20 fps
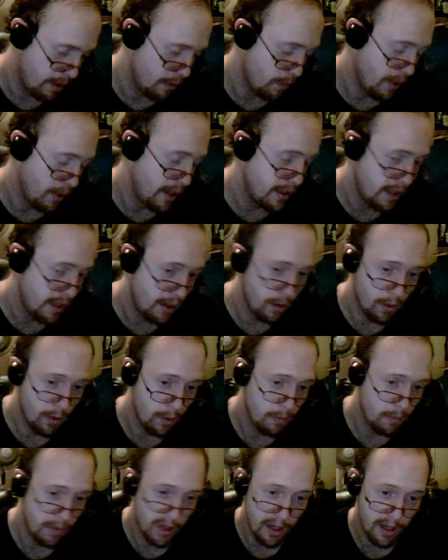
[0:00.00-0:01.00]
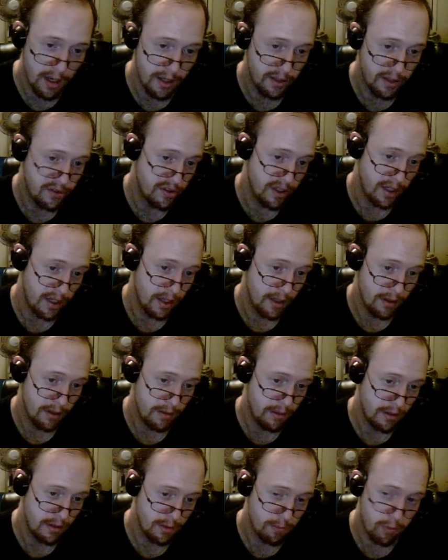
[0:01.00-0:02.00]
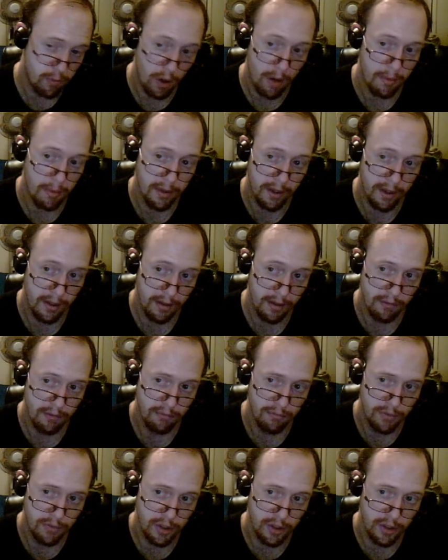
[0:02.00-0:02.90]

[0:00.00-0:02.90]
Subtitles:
the way the Illuminati see it is probably